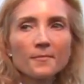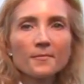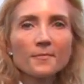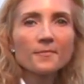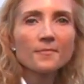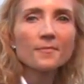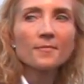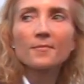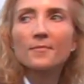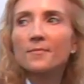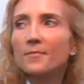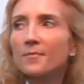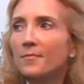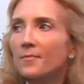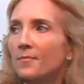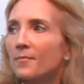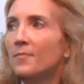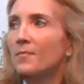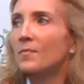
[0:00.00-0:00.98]

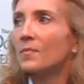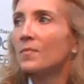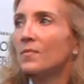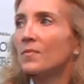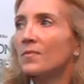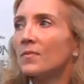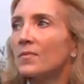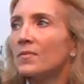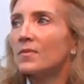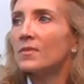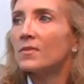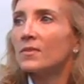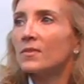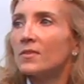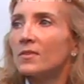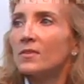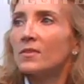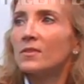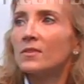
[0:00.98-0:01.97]

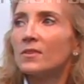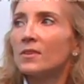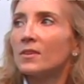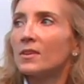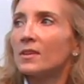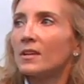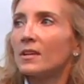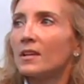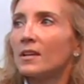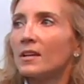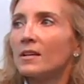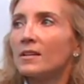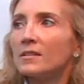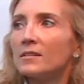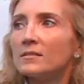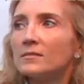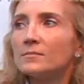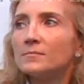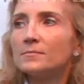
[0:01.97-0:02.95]

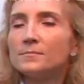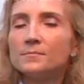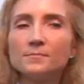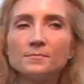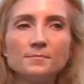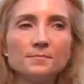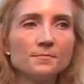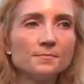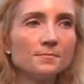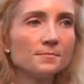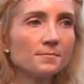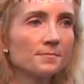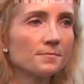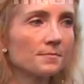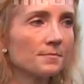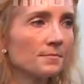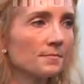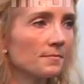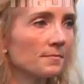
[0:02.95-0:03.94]

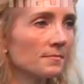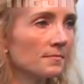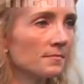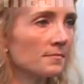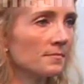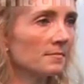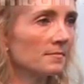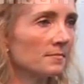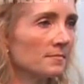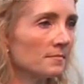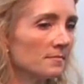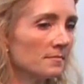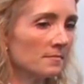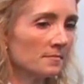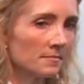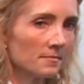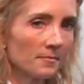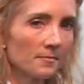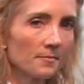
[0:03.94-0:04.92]

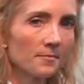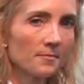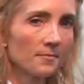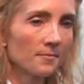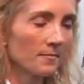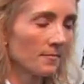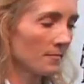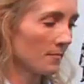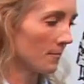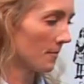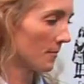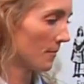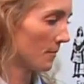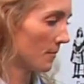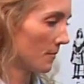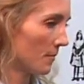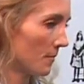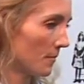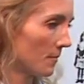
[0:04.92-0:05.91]

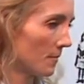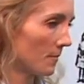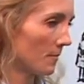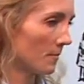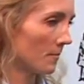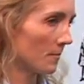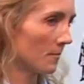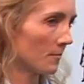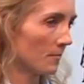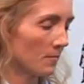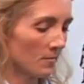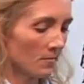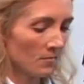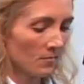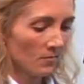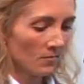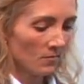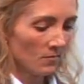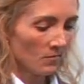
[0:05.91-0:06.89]

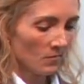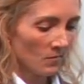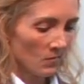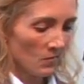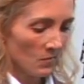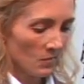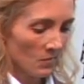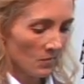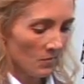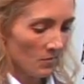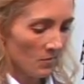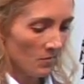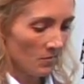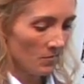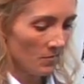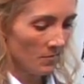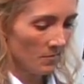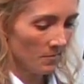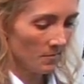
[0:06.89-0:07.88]

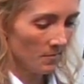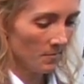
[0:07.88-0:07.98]
The person shown says nothing.